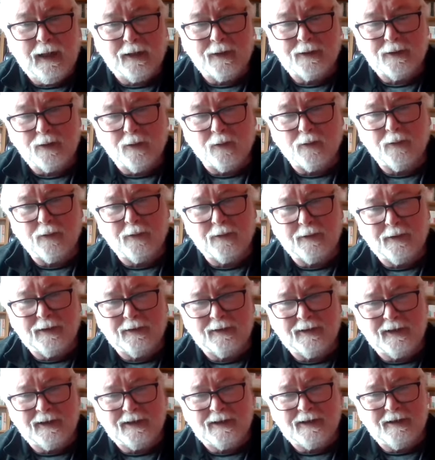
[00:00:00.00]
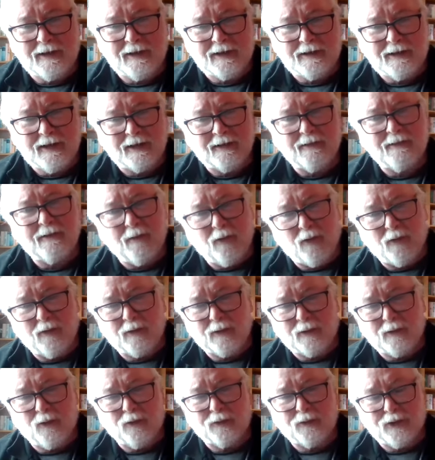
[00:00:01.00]
So they said
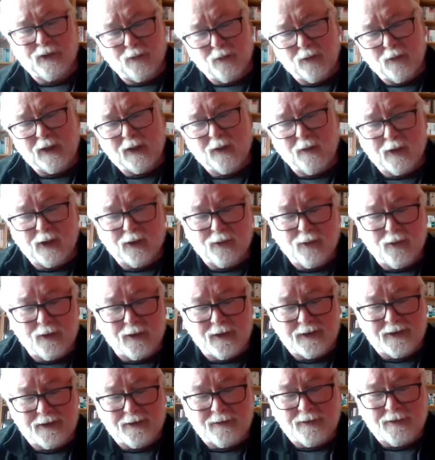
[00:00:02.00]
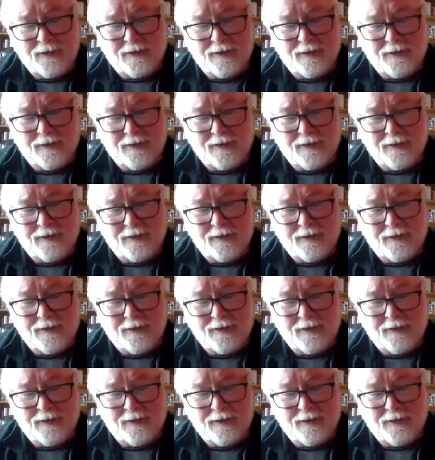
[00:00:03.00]
they're only going to do this